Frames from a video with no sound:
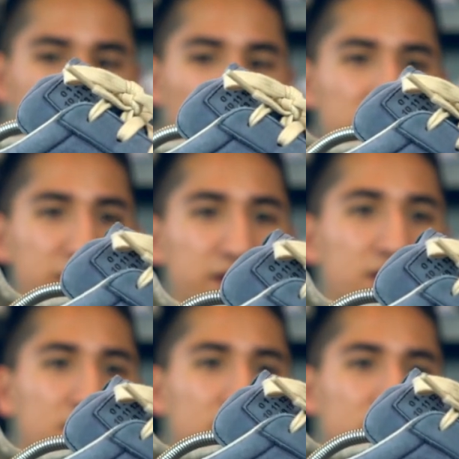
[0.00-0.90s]
suede,
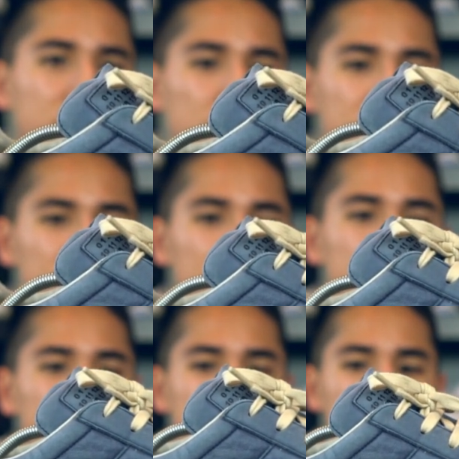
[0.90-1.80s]
so it's
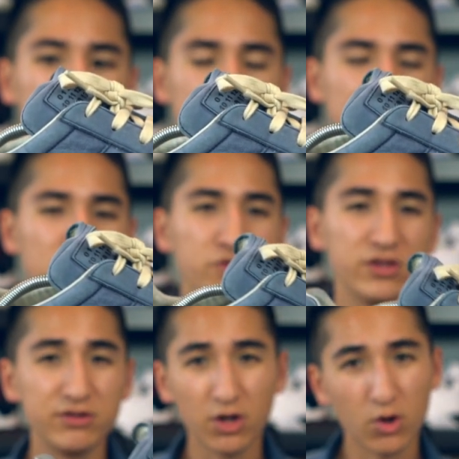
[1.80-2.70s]
really buttery smooth.
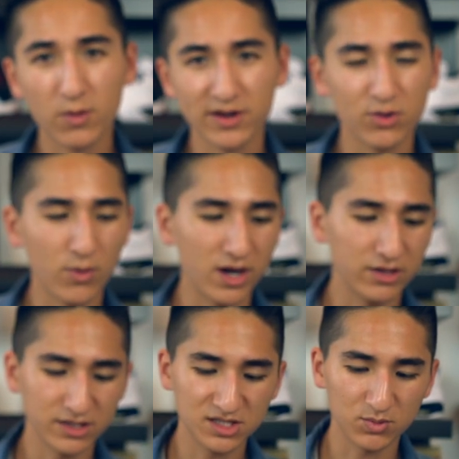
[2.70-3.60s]
You don't want to wear
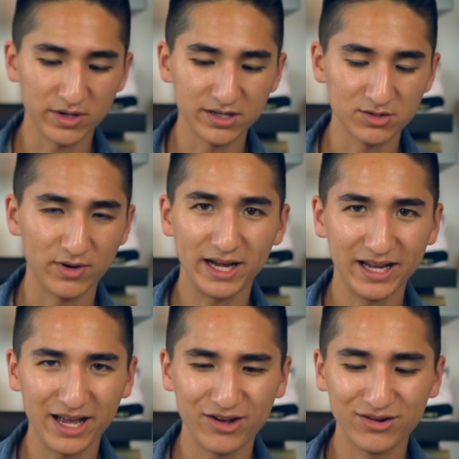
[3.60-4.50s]
this when it's
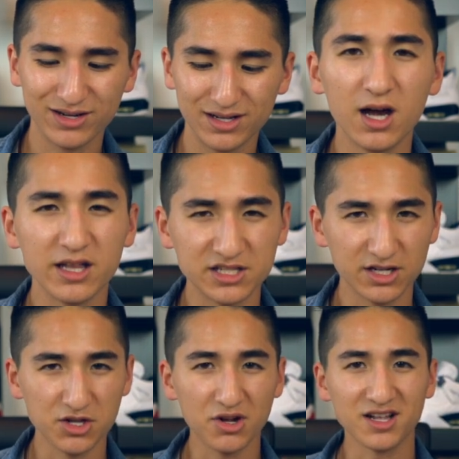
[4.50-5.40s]
raining out, unless you
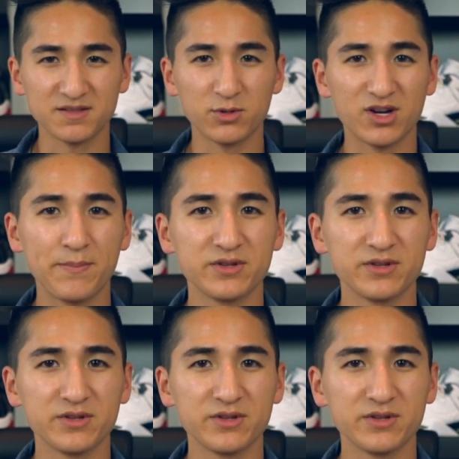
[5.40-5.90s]
know you got some crepe